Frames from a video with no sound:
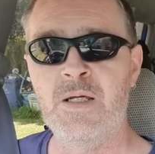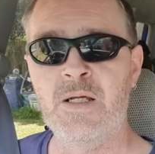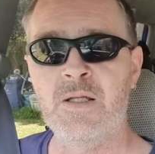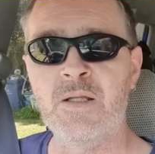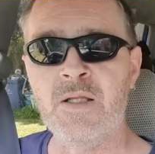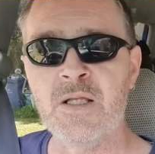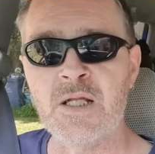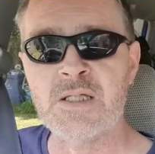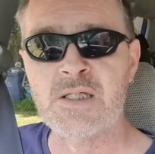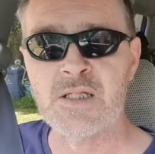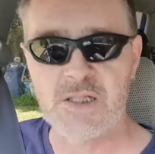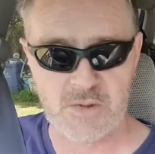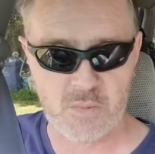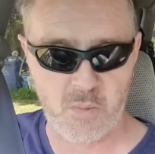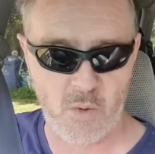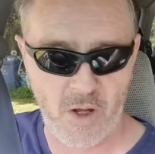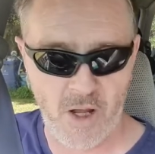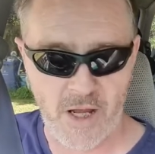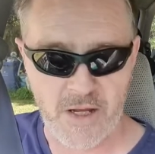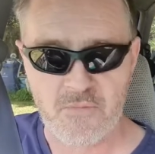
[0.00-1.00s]
And this is
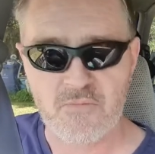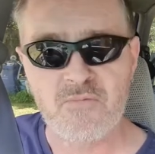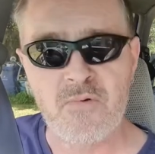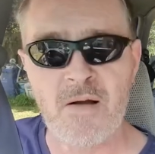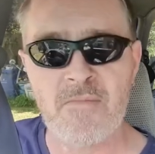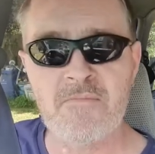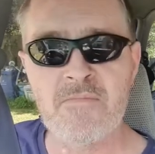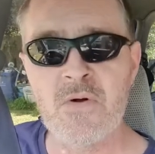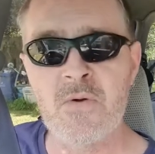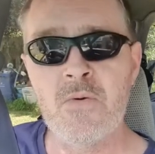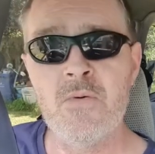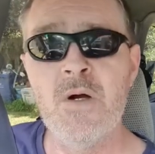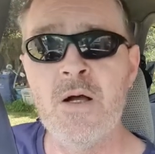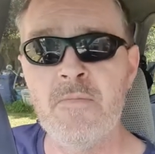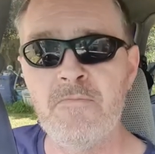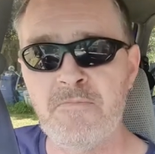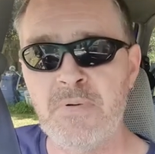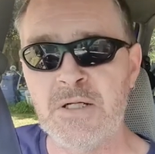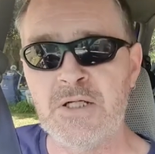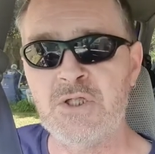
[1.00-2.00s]
why Rumble,
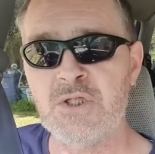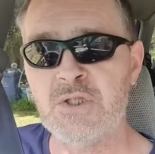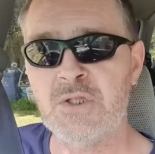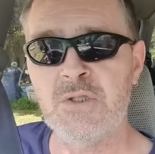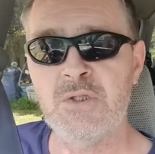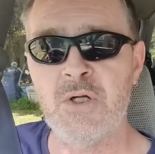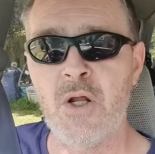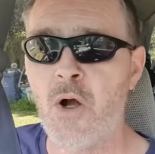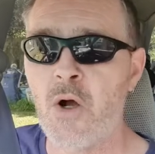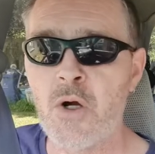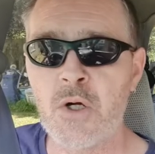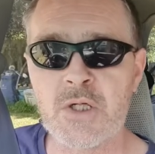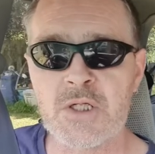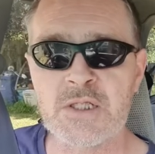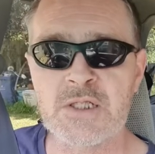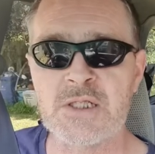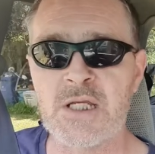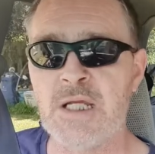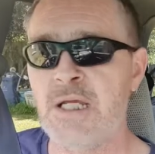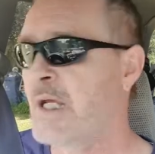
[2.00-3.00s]
BitChute,
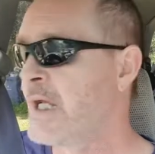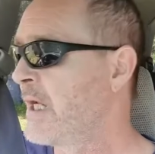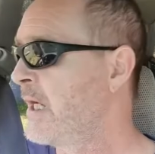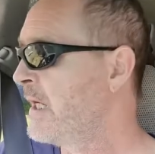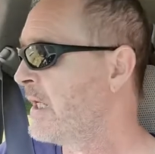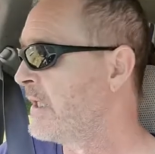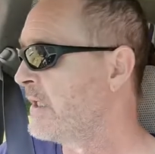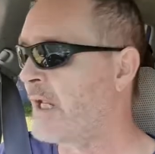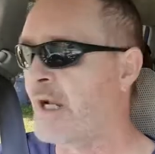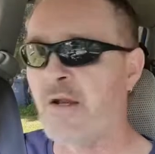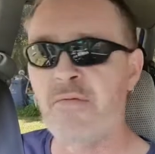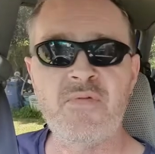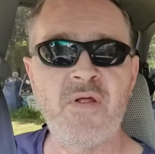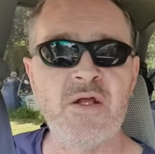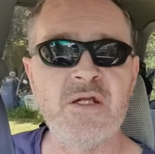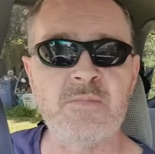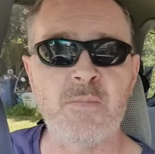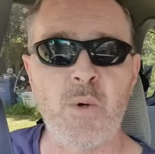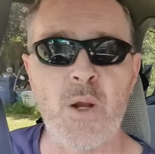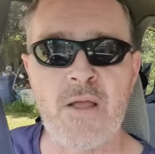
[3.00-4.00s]
Odyssey, none of
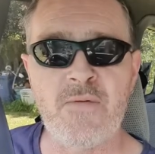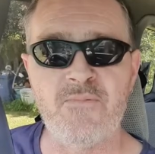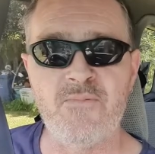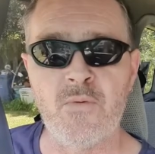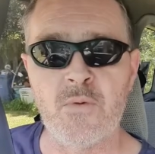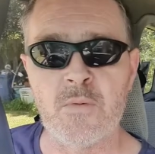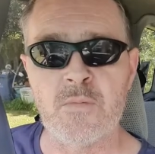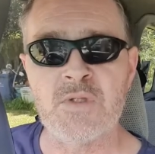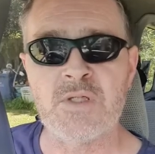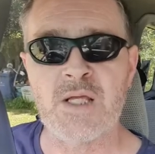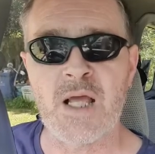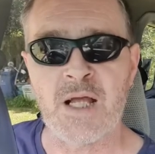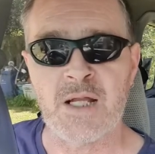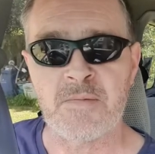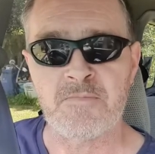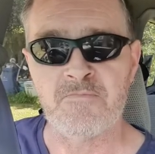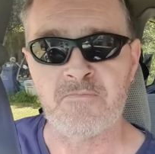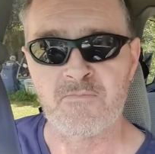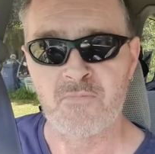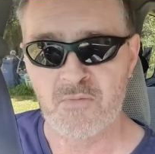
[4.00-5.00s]
those platforms
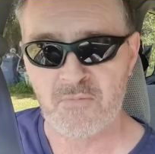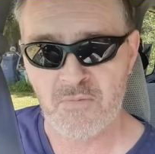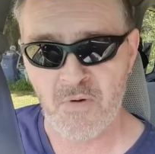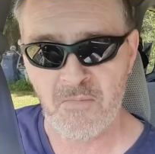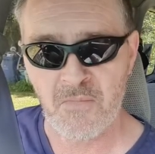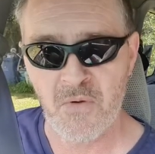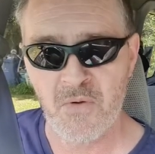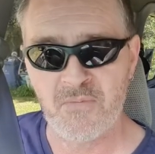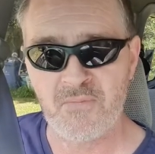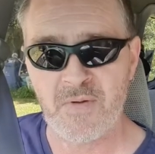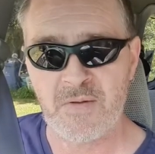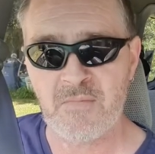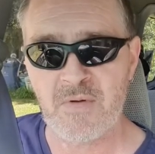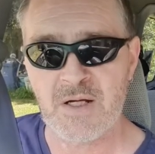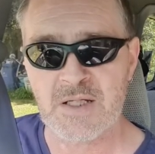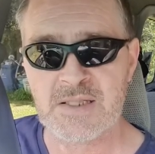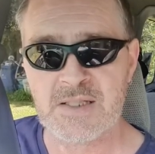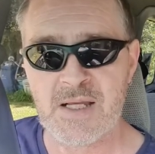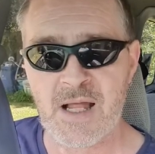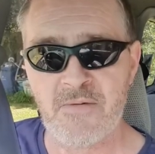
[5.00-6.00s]
are removing
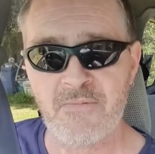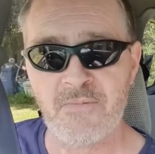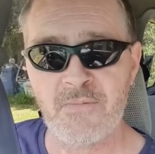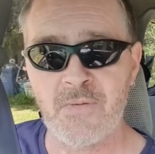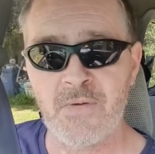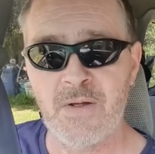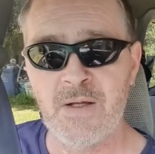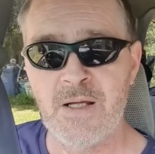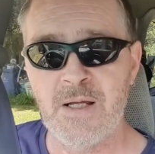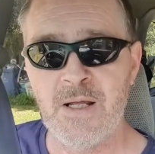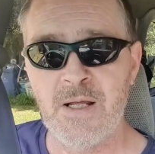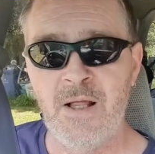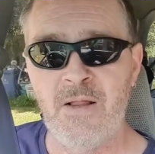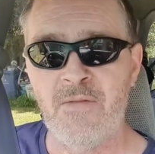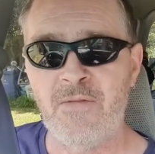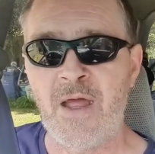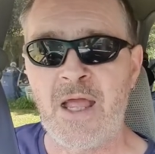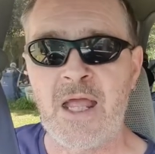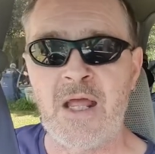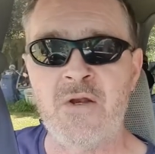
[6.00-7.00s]
my stuff.
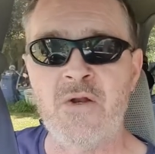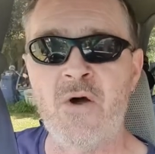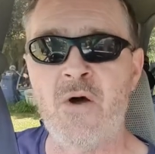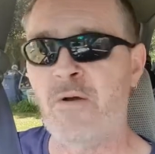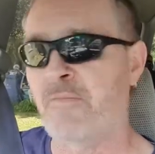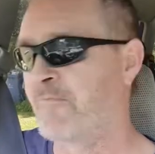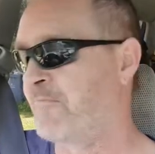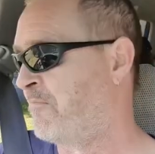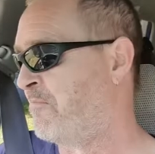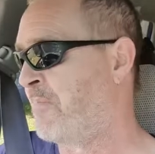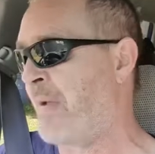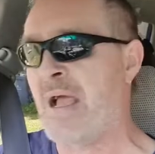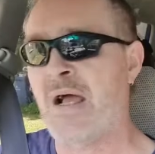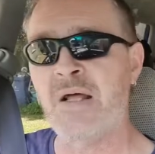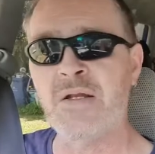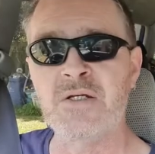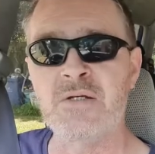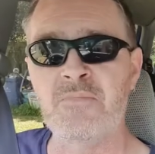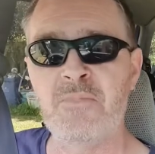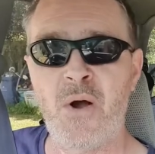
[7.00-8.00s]
They are not
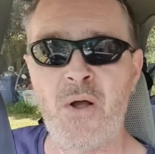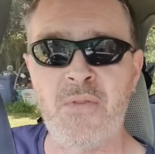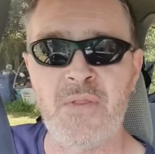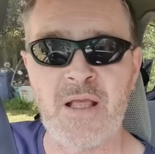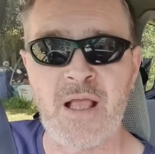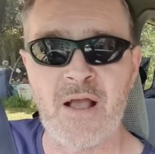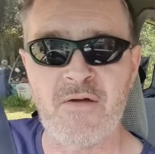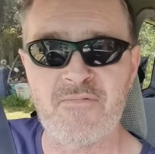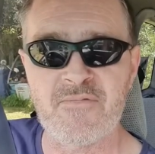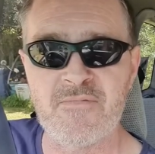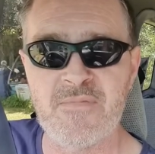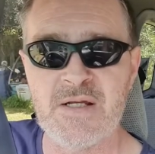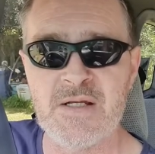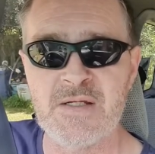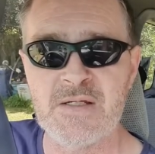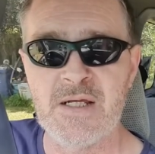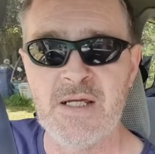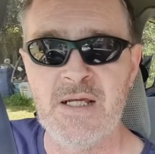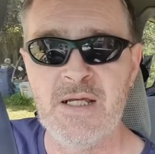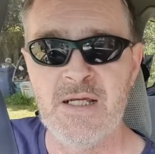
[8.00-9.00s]
bound by the
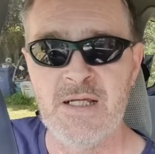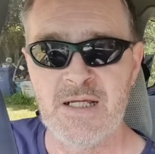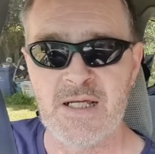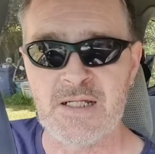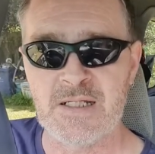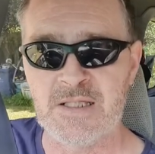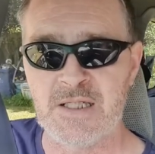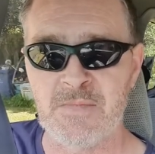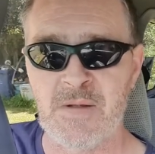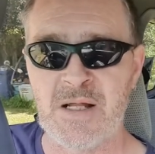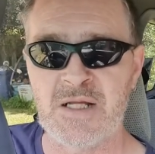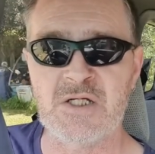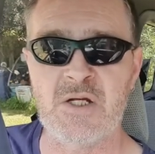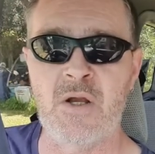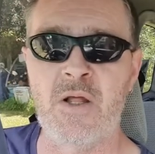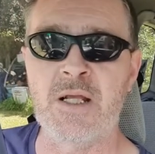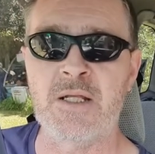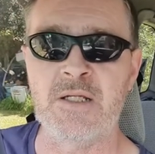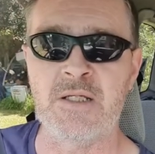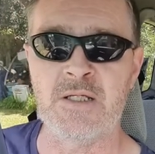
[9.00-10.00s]
government. It's much
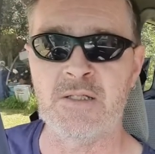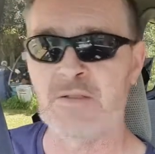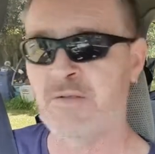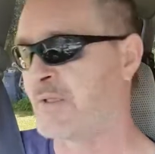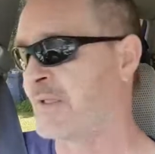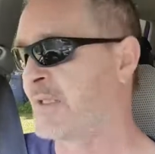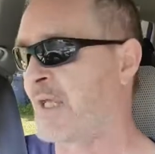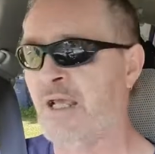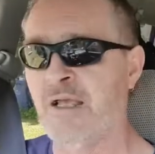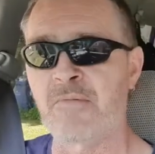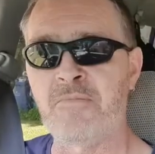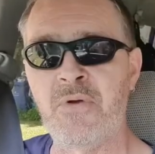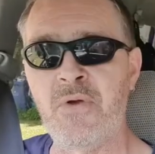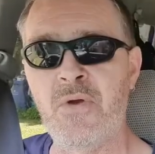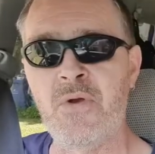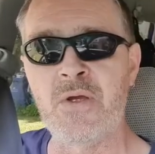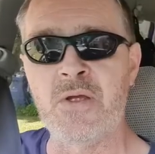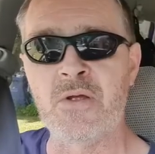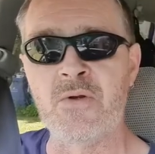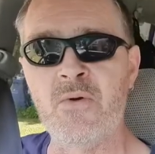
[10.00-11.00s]
like
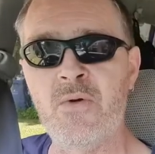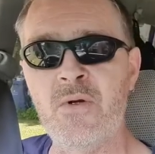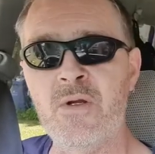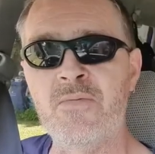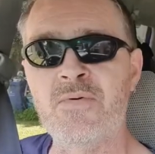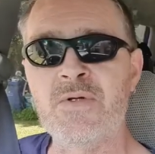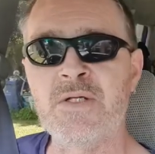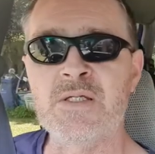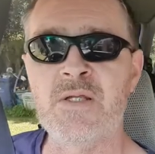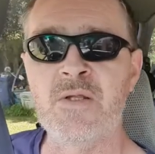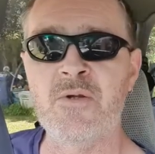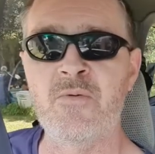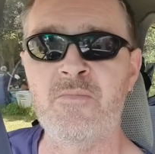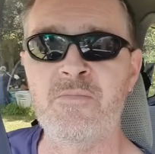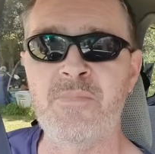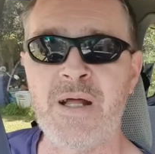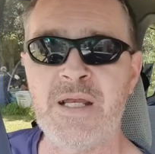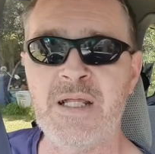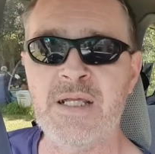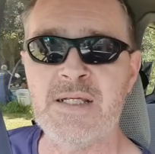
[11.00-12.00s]
Zuckerberg and all of his little
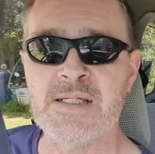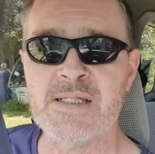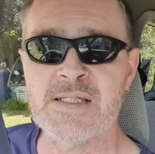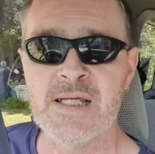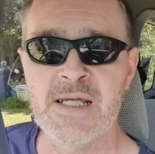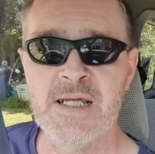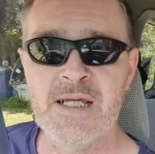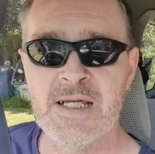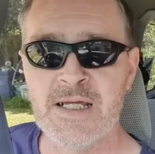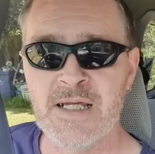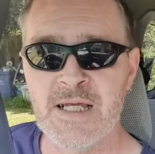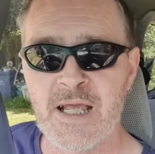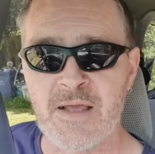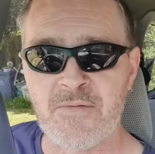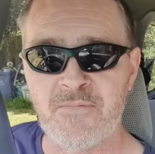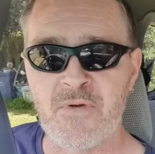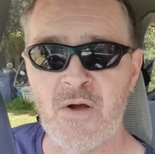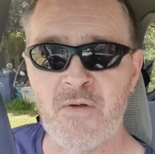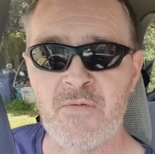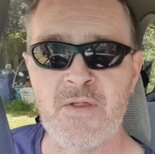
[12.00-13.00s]
buddies
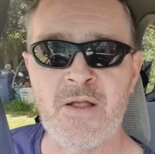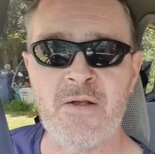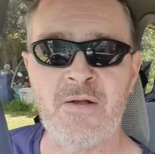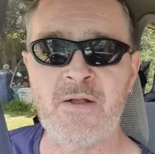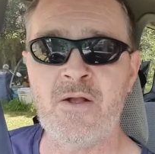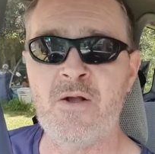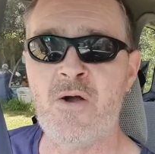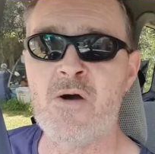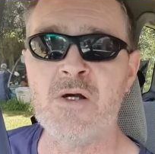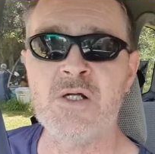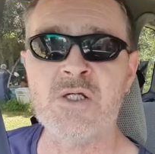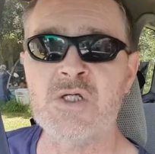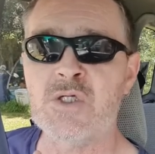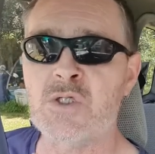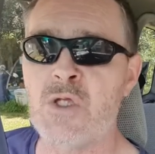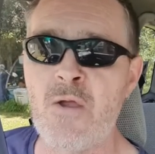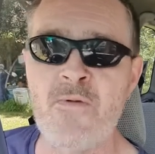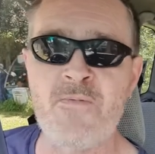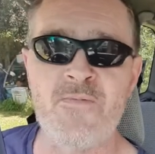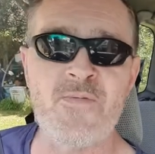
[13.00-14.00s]
have got their cocks
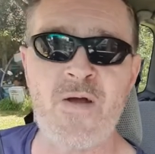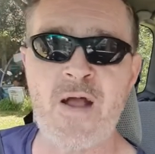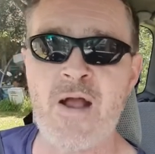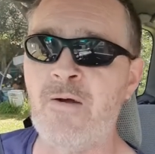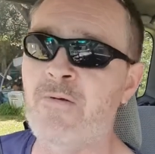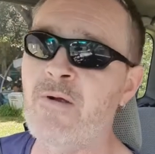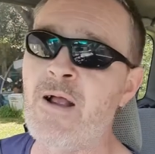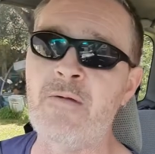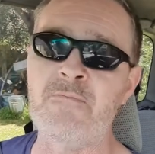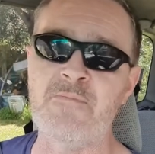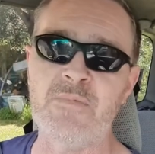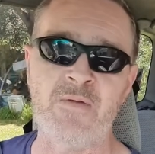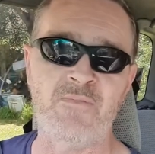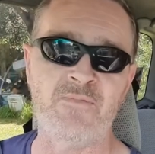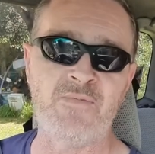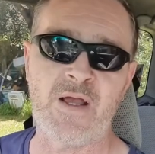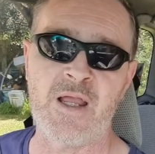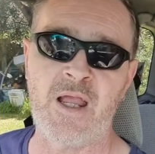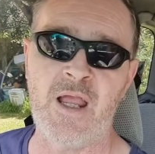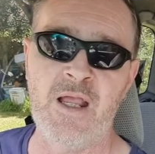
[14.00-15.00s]
so far up the
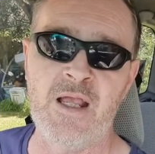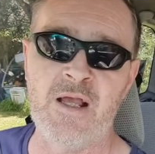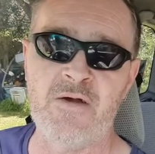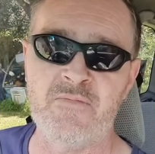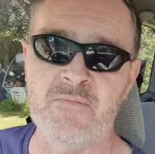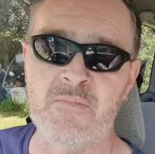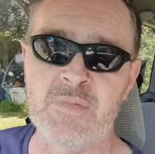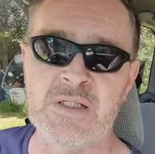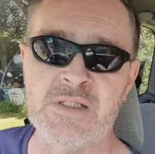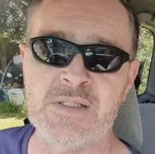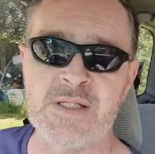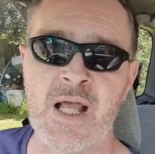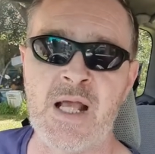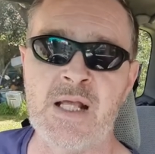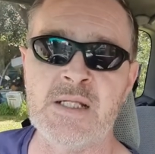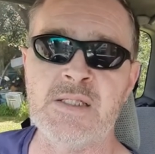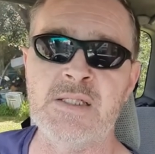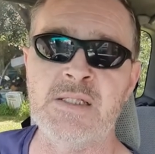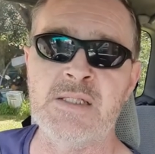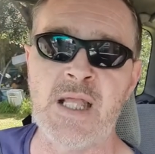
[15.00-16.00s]
fucking government's
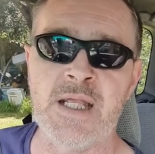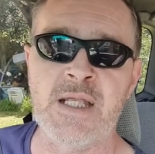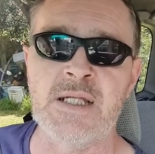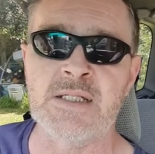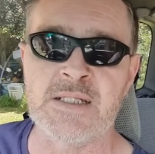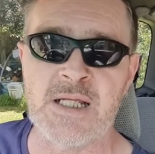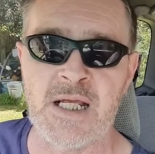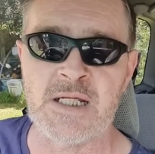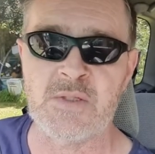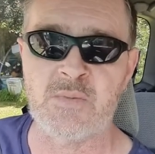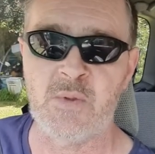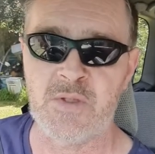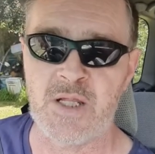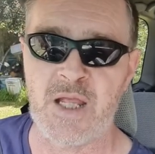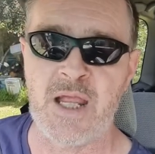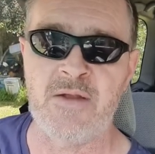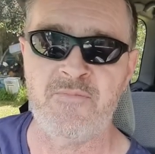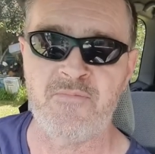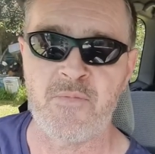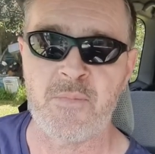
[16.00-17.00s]
asses they can taste what
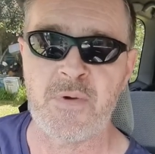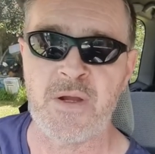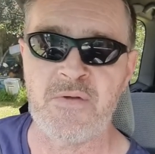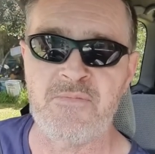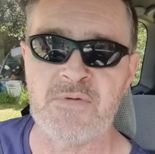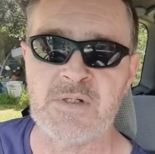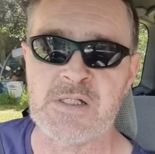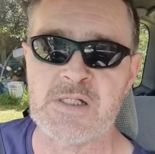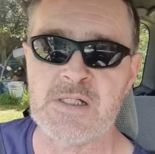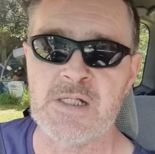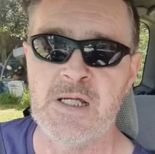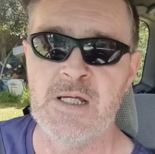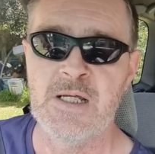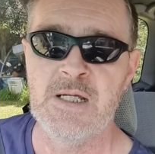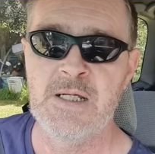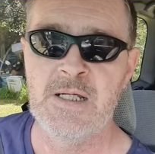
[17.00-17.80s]
they had for breakfast.